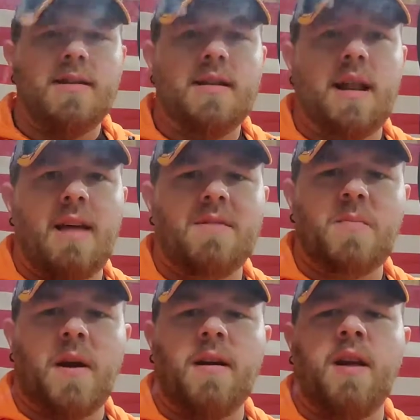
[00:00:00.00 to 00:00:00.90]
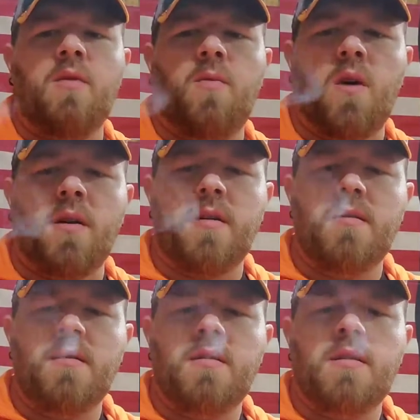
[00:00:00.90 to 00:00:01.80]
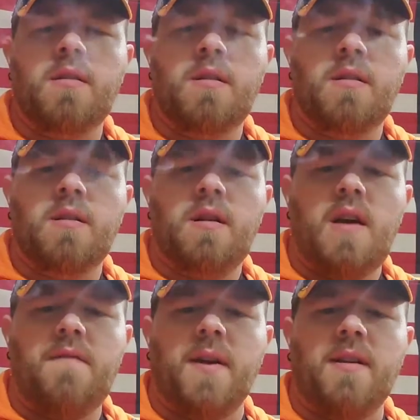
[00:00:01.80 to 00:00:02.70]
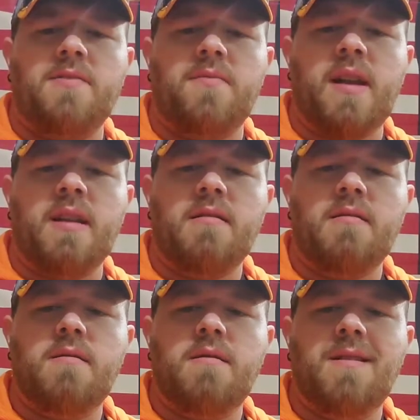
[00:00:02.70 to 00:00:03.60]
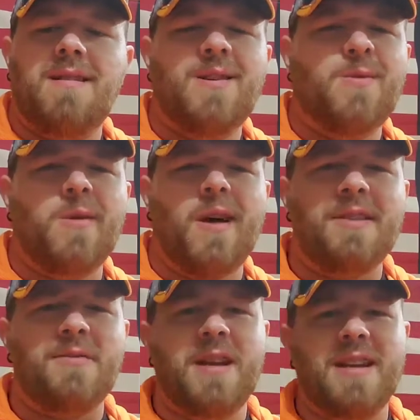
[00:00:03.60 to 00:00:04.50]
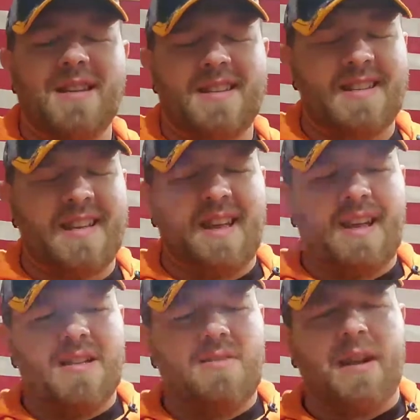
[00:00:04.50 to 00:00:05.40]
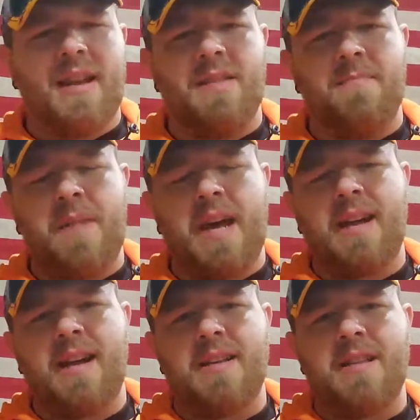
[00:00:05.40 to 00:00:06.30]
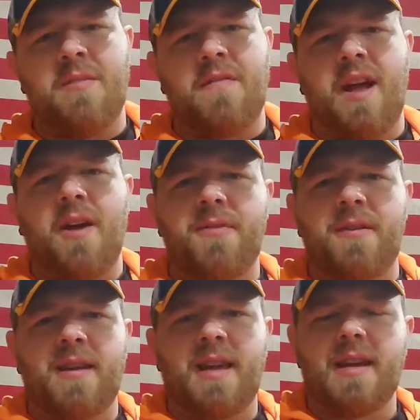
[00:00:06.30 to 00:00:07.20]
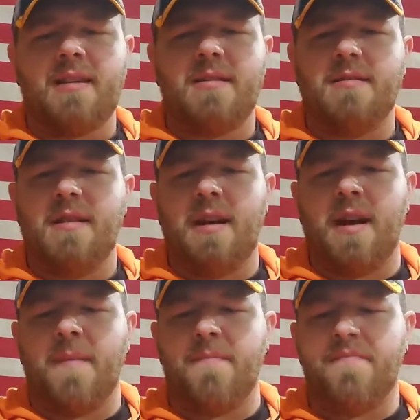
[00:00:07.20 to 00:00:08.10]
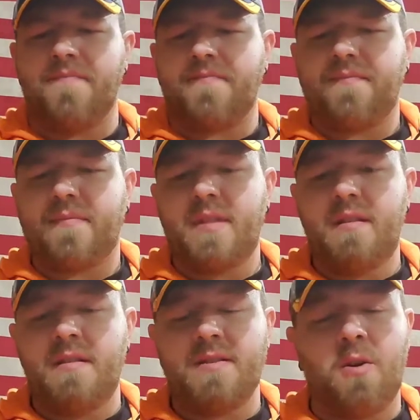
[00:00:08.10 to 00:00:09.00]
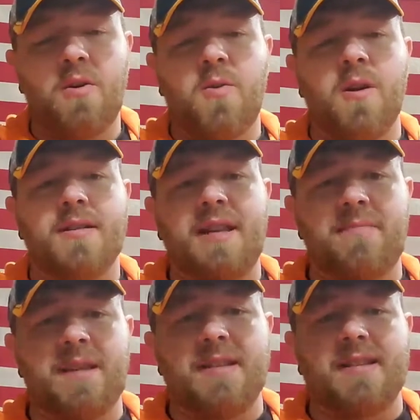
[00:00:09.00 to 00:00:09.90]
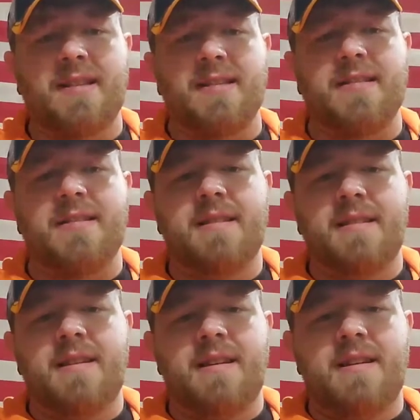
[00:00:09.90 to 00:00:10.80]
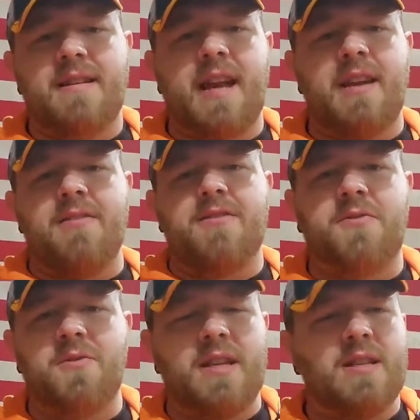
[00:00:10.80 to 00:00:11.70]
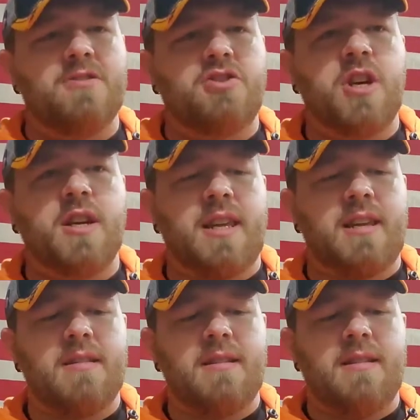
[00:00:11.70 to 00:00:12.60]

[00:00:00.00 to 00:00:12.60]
Today I'm just pairing it with water. I figured it's raining. We'll hydrate. Trying to get back on a little bit of a healthier kick. This whole quarantine business has got yours truly a little chunky.